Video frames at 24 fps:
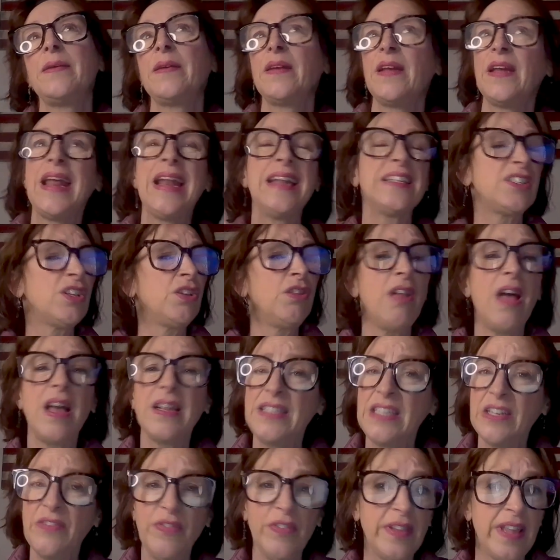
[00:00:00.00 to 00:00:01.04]
it is a lot
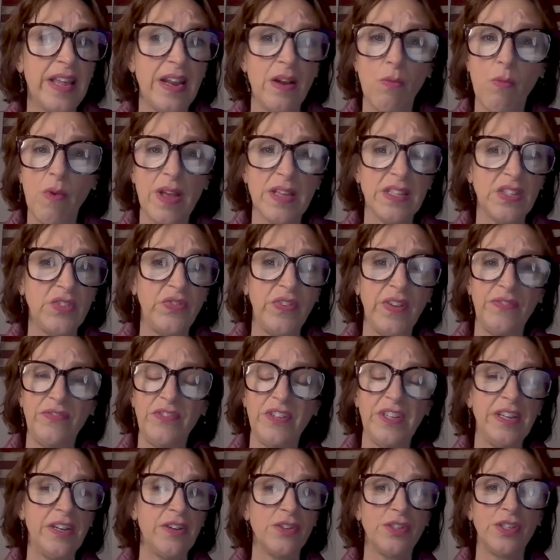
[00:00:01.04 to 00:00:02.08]
different than it was
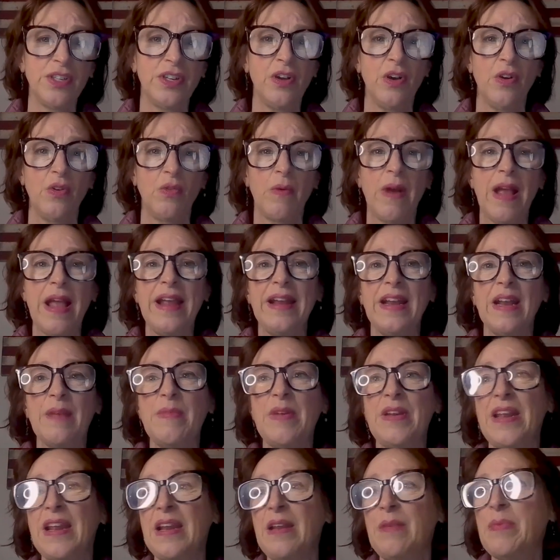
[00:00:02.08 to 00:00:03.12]
50 years ago, right? I
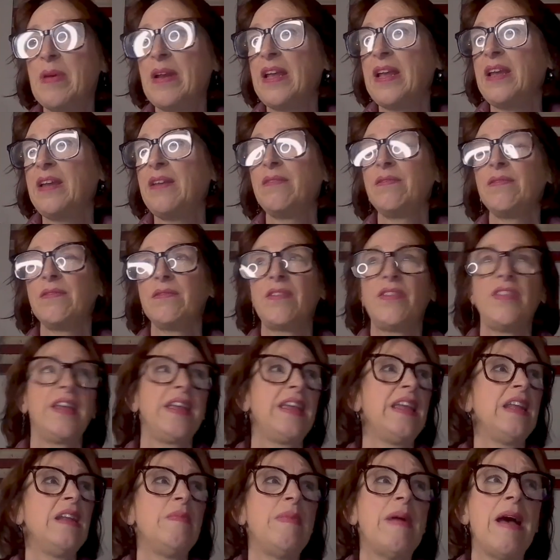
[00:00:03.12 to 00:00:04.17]
mean, anybody
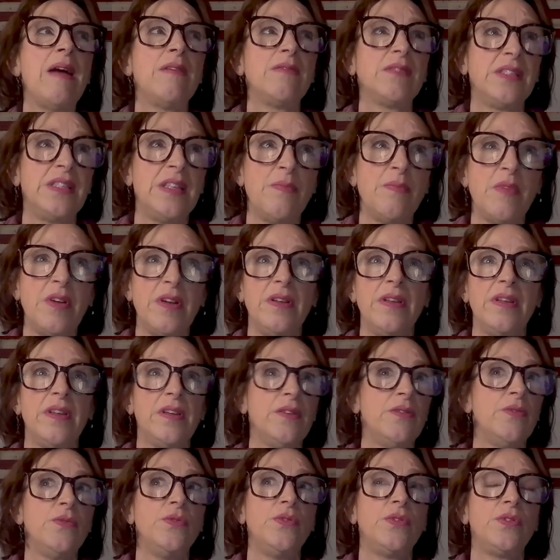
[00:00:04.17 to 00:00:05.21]
thinking about someone
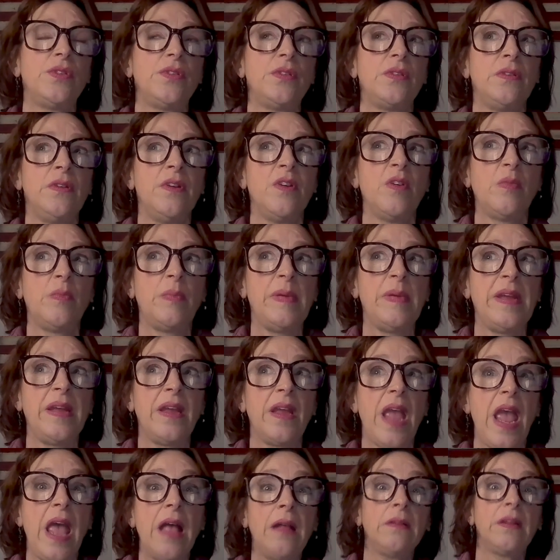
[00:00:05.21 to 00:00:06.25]
who's, being
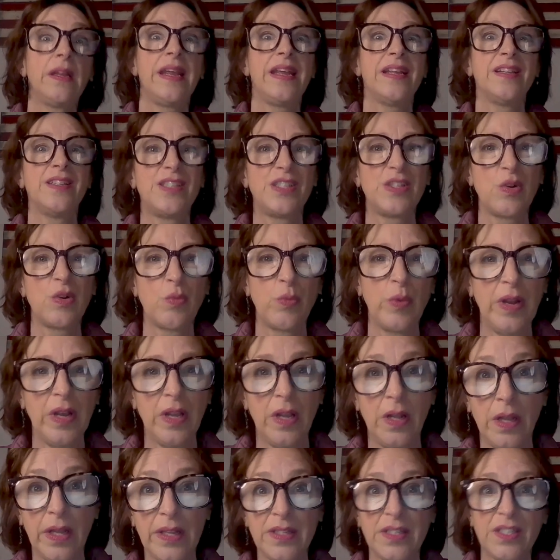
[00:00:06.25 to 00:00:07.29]
held against their
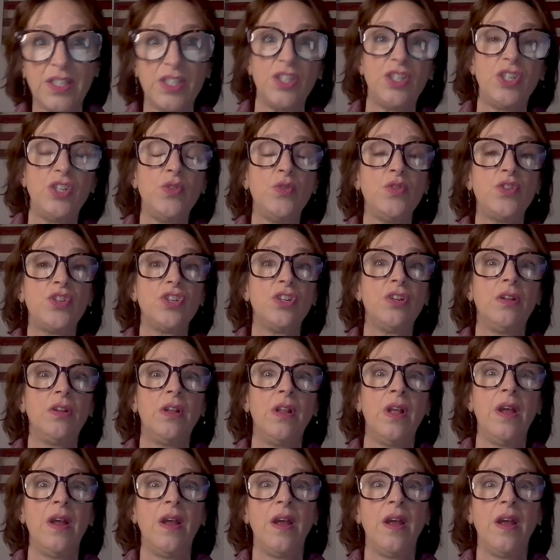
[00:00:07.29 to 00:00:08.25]
will, institutional,